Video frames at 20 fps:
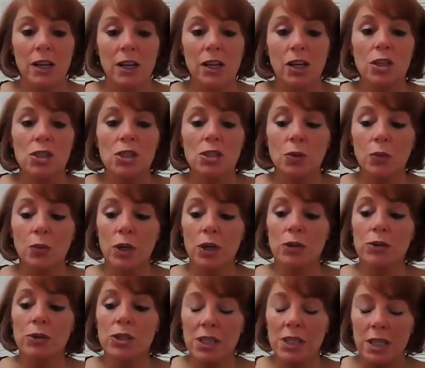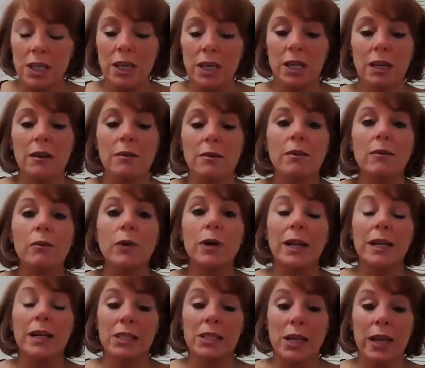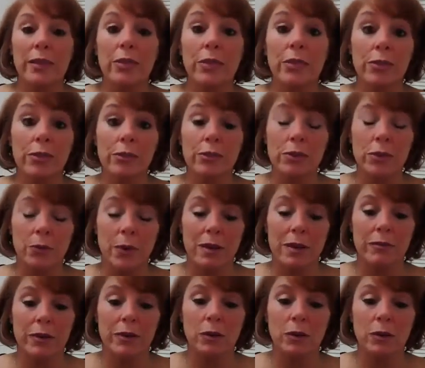So what you're seeing when I say third waiver,